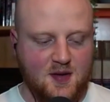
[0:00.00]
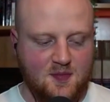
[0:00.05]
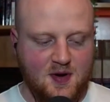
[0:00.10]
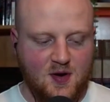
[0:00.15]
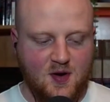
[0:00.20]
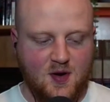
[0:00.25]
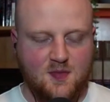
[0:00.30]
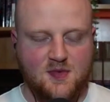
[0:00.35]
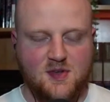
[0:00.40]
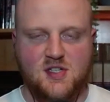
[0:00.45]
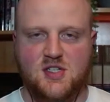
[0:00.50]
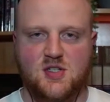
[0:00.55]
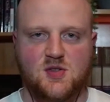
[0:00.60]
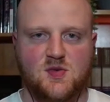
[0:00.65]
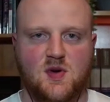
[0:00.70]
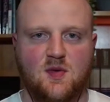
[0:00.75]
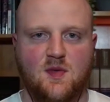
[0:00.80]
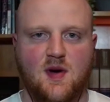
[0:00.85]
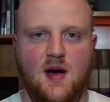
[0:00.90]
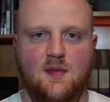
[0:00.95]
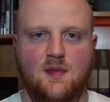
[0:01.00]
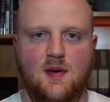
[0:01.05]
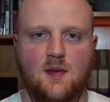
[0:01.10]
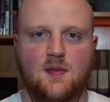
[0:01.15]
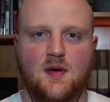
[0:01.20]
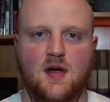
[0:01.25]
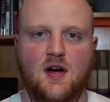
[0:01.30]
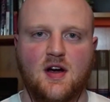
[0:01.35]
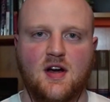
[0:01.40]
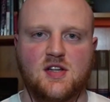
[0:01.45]
Miriam, just as we wrap
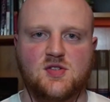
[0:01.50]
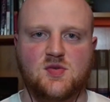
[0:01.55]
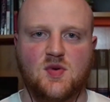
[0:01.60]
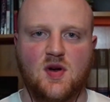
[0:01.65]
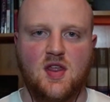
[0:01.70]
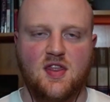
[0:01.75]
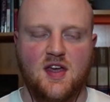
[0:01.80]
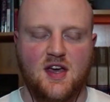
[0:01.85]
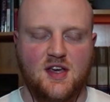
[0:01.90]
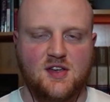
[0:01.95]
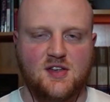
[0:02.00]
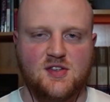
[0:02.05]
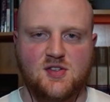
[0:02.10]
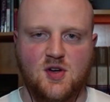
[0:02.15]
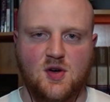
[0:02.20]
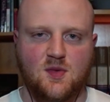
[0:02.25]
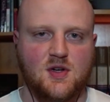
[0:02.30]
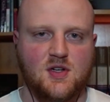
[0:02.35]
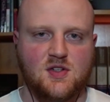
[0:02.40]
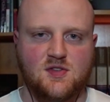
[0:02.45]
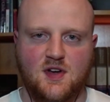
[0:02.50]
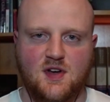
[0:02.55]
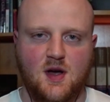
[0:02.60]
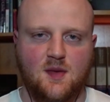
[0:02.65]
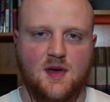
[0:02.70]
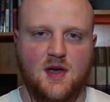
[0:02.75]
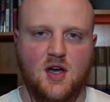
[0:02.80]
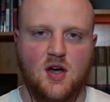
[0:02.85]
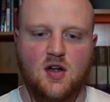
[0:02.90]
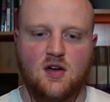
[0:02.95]
up here, I just want to thank you so much for
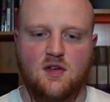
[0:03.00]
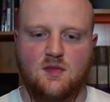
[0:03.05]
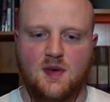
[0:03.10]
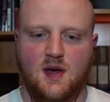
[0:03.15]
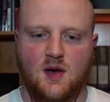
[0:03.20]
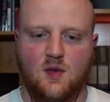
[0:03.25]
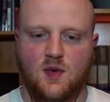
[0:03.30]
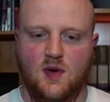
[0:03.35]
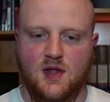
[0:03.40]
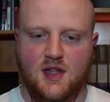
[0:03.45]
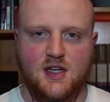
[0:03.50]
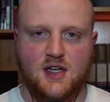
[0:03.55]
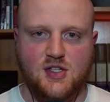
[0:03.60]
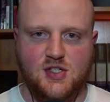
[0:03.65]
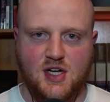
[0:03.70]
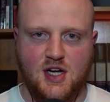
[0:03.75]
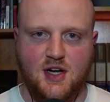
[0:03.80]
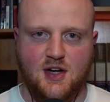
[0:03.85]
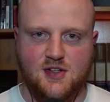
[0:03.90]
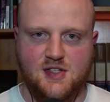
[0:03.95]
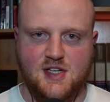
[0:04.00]
coming on and being willing to share your